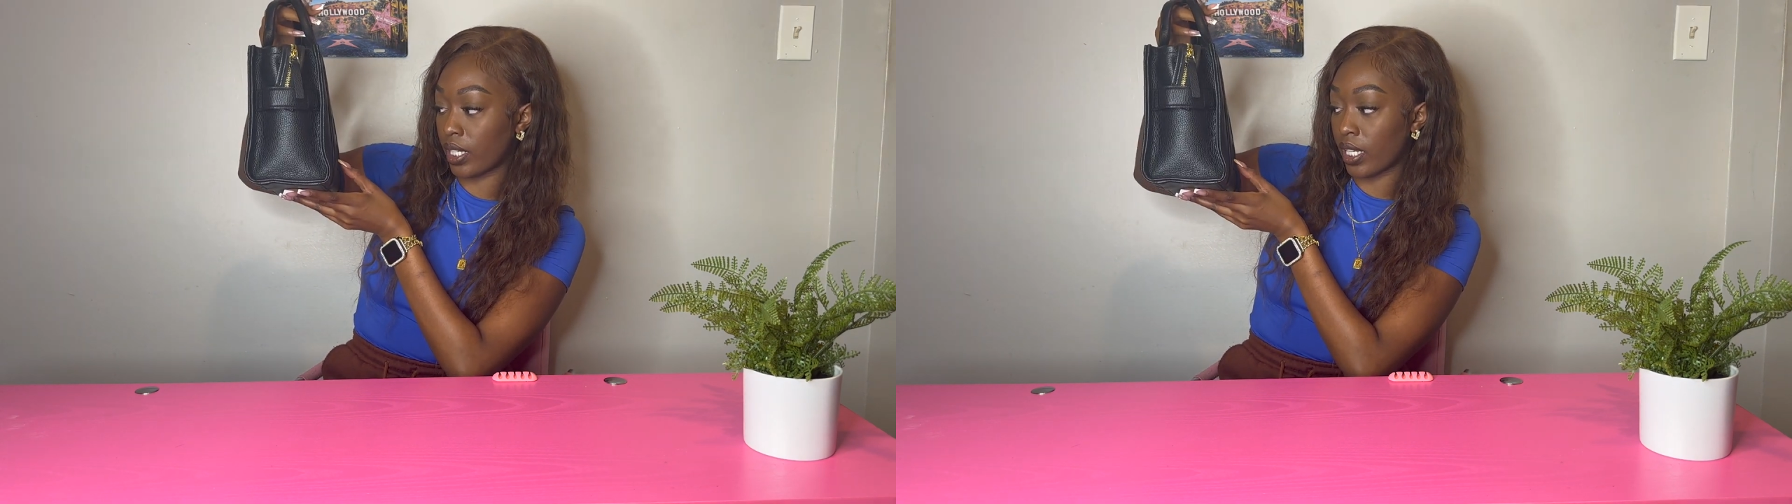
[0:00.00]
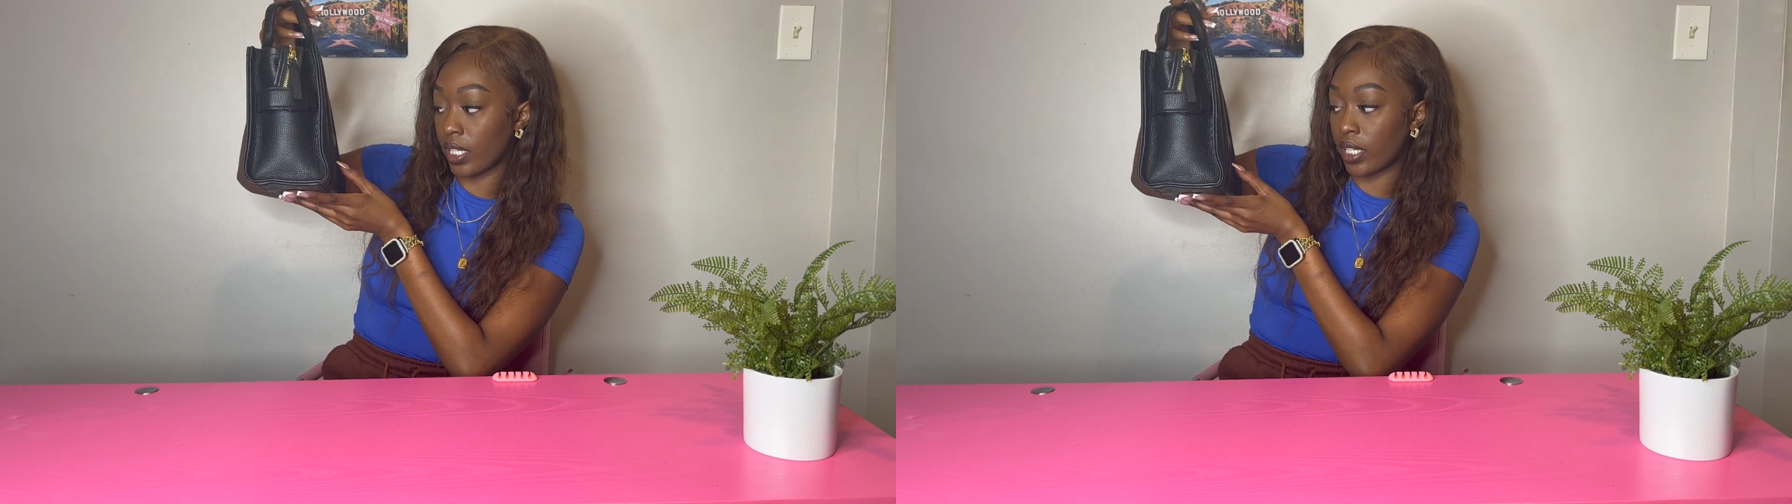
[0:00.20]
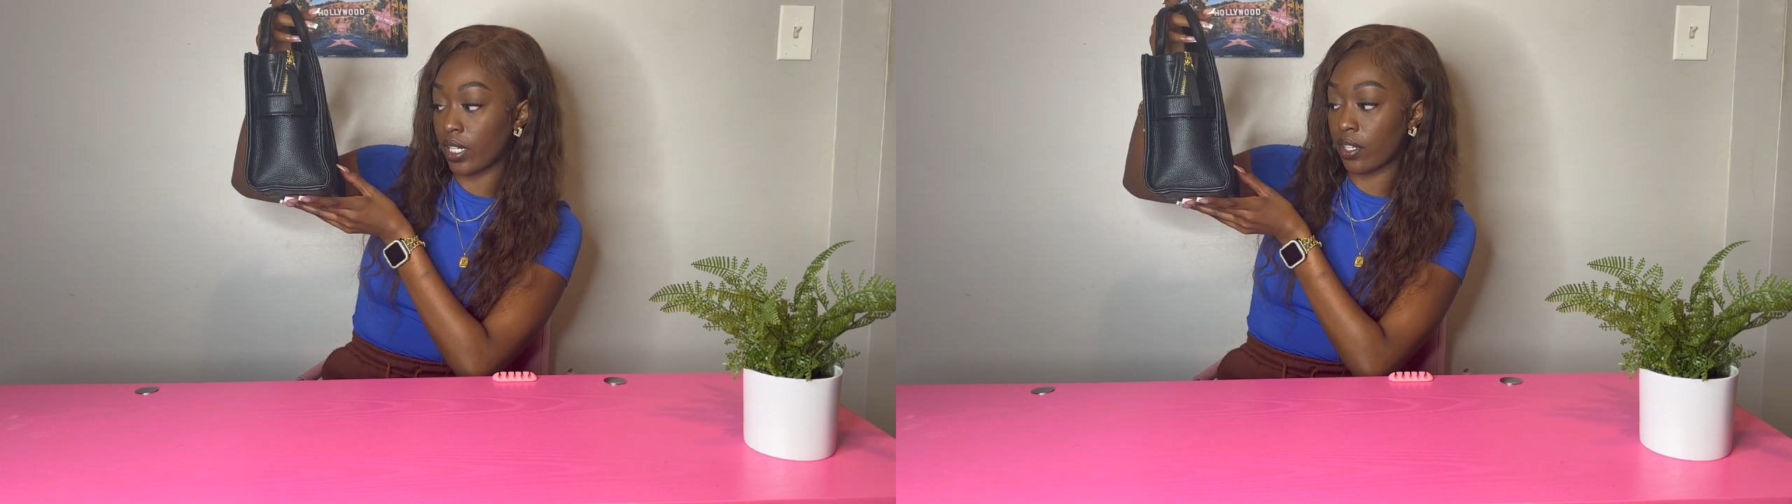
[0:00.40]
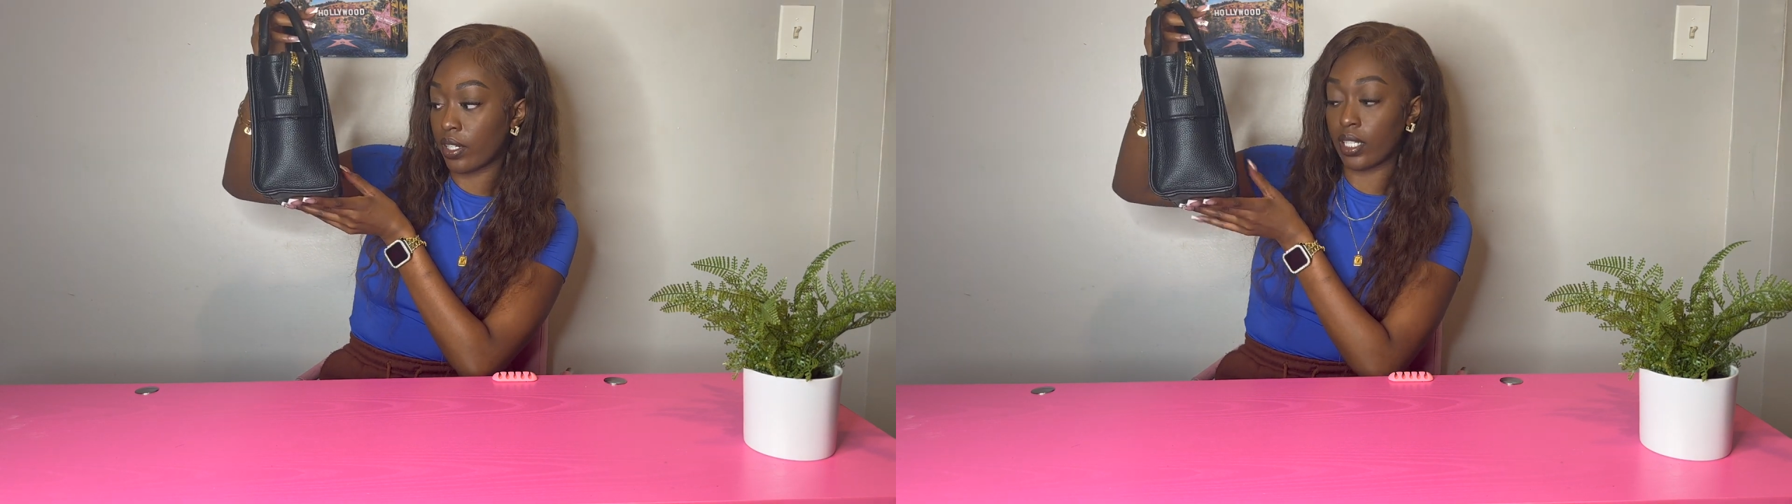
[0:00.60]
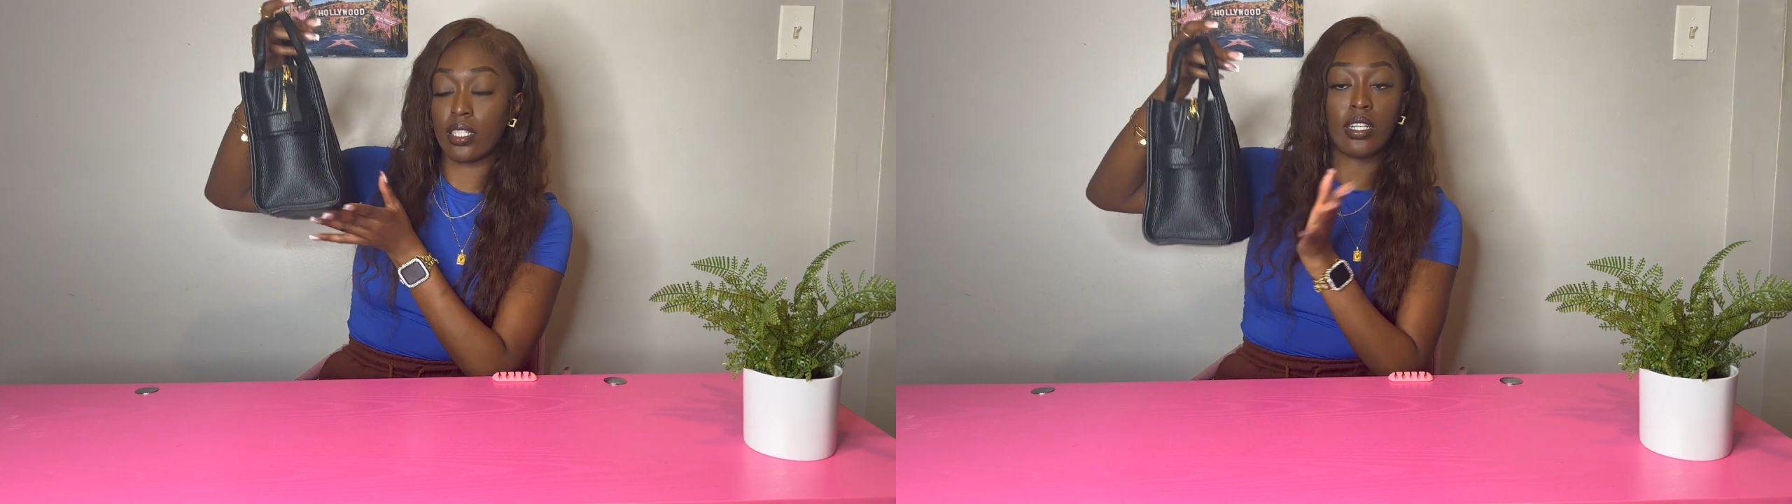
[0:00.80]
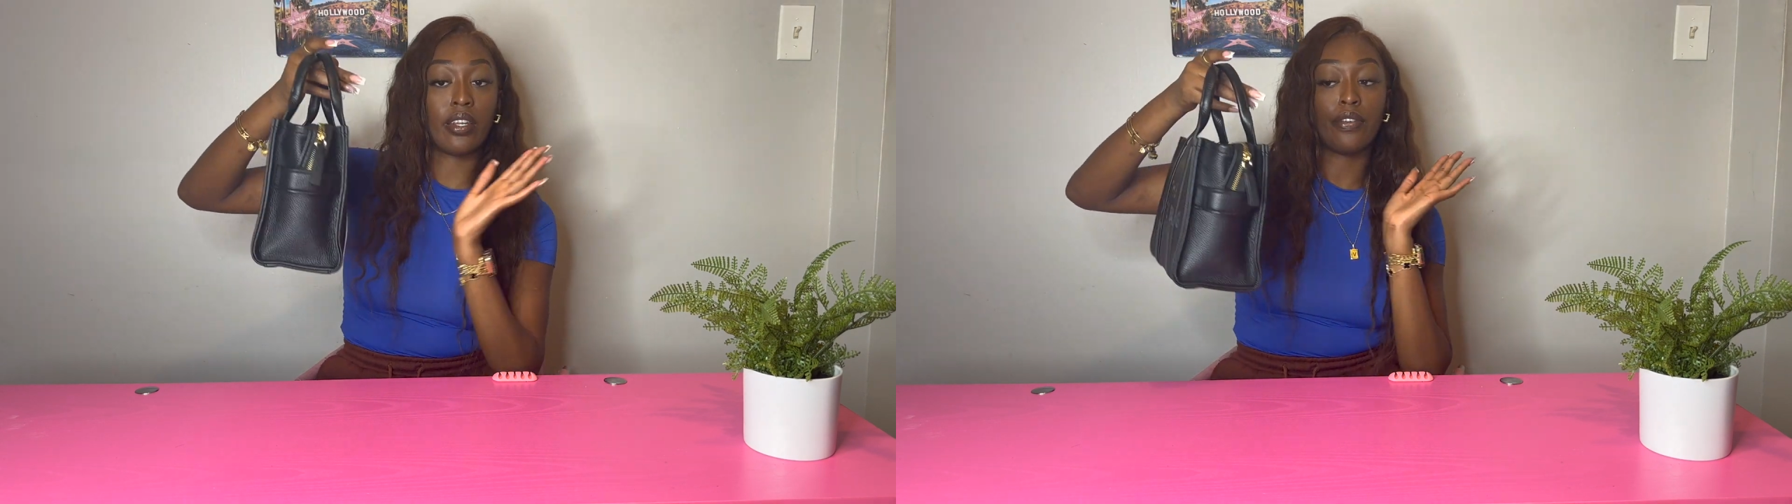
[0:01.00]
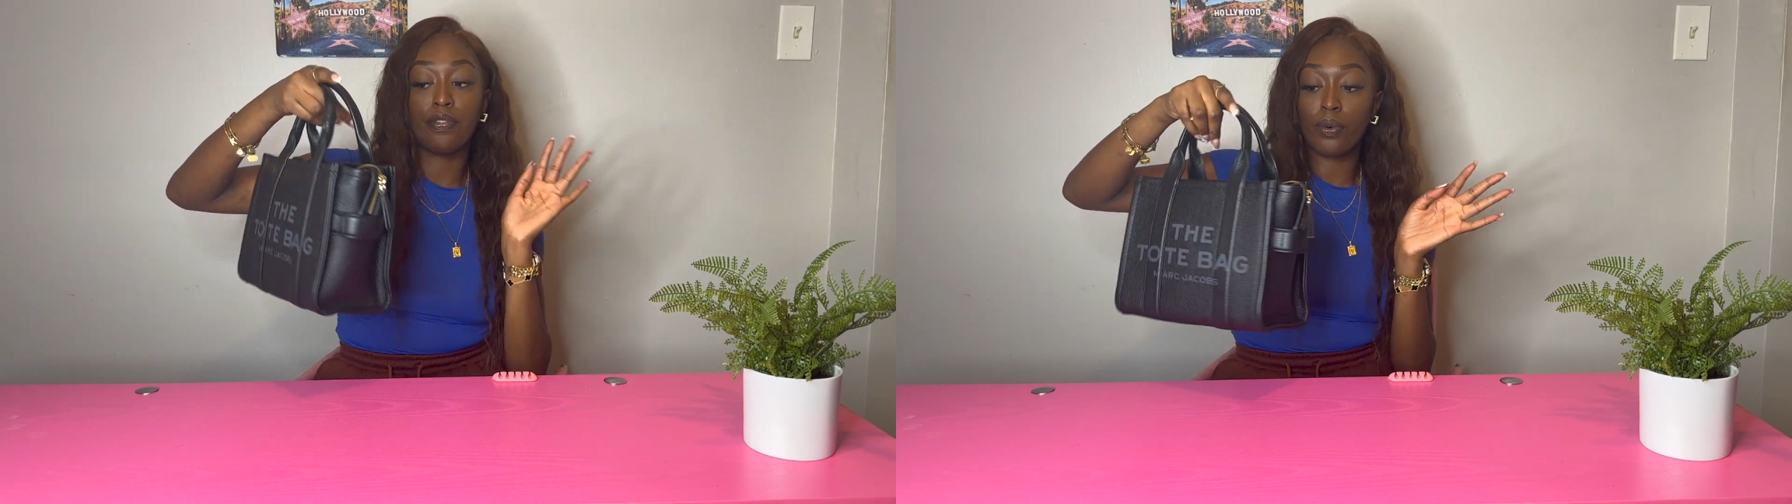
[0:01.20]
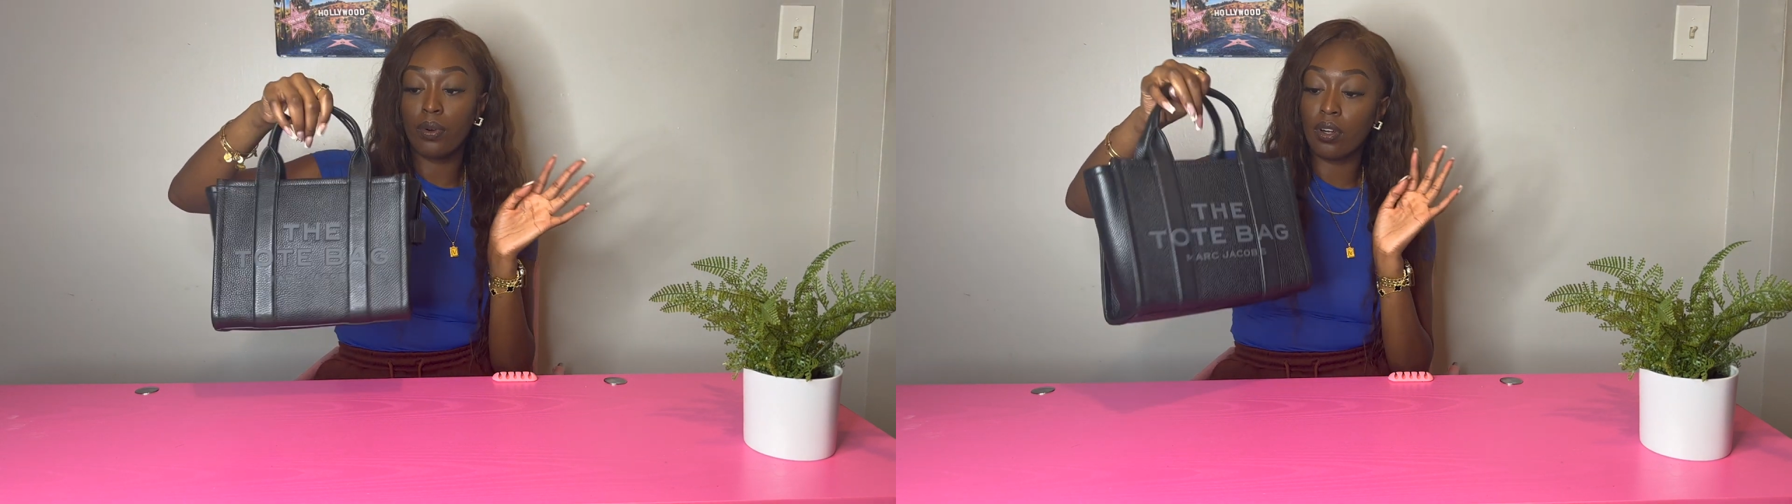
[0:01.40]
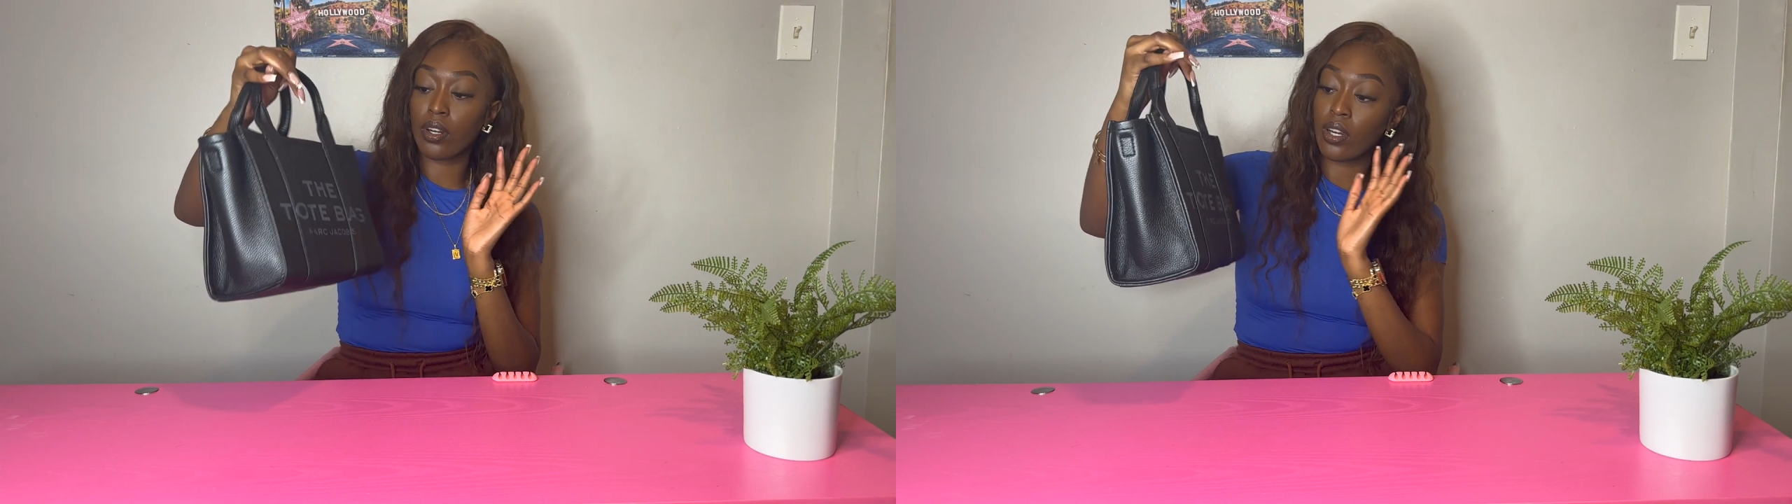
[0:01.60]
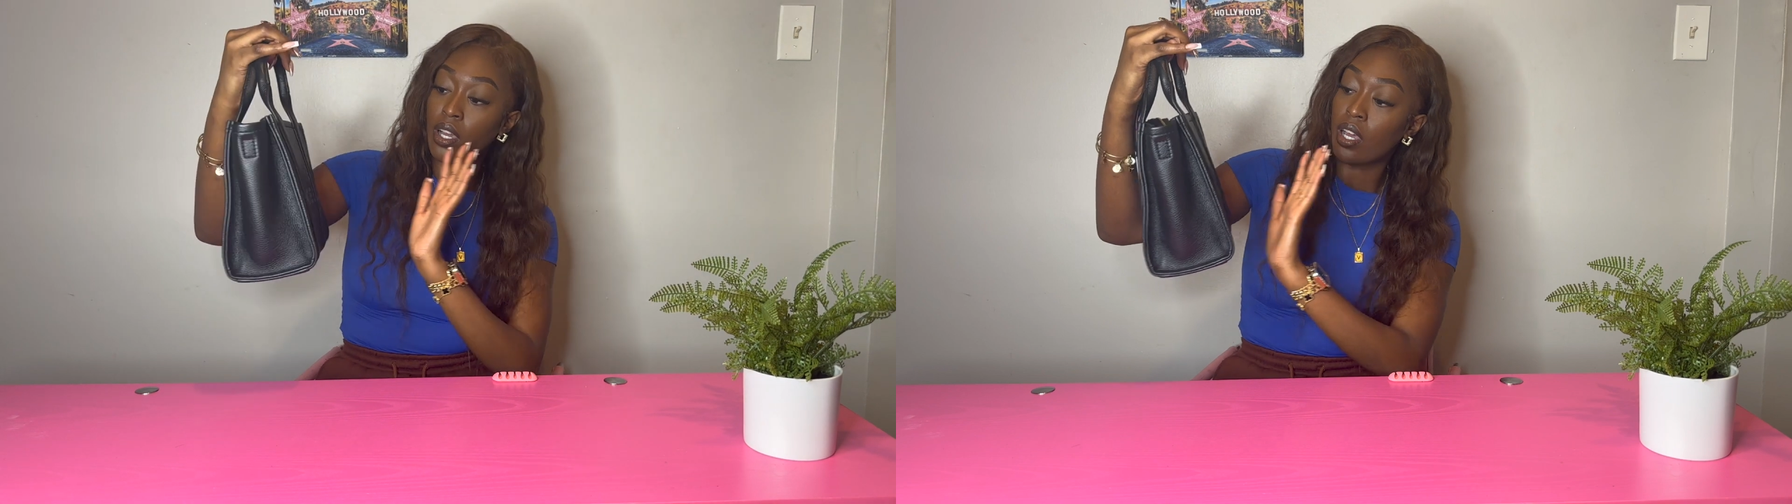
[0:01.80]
year 1984.